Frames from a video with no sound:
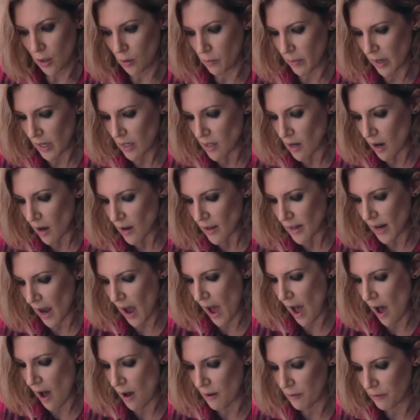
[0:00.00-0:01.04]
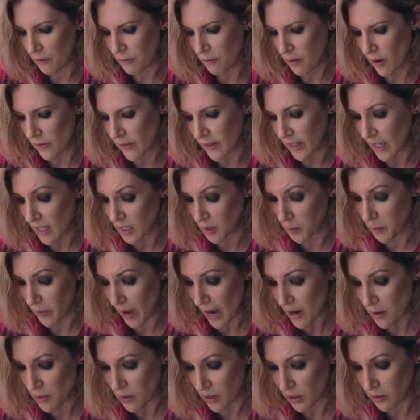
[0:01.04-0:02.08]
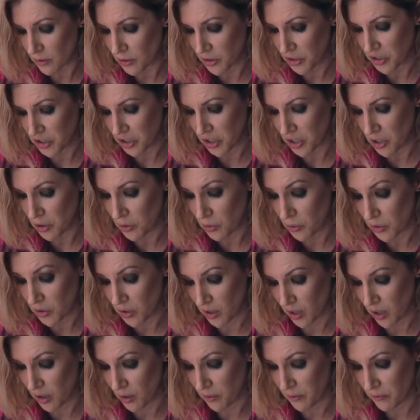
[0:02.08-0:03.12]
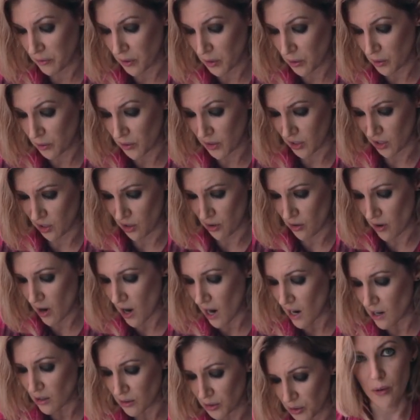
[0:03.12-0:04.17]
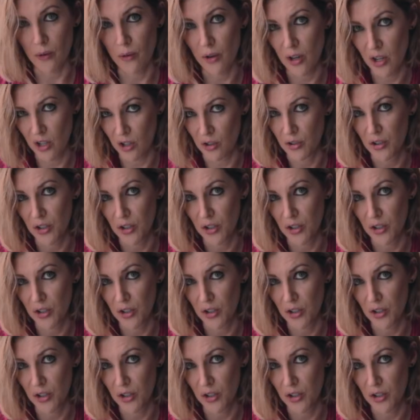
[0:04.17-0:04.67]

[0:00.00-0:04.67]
You might not have nice backgrounds to use in your photos at your house or in your